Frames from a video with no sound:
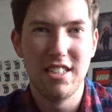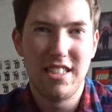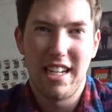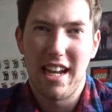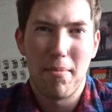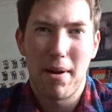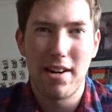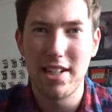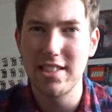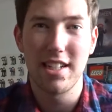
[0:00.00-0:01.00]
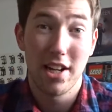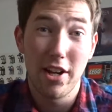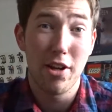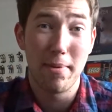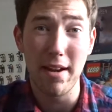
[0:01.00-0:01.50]
Disneyland Paris, then I
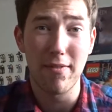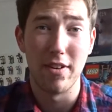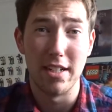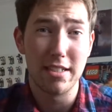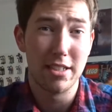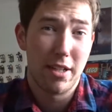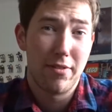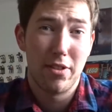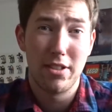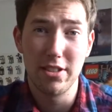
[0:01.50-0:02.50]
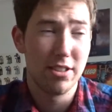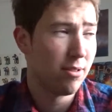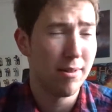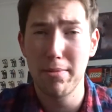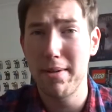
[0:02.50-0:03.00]
know you'll be up for it because everyone
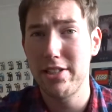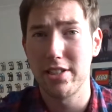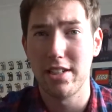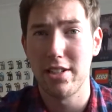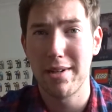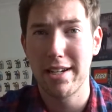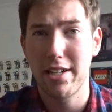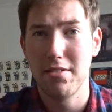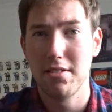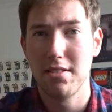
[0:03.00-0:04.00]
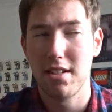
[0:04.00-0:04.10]
you're patient and you're waiting in queues.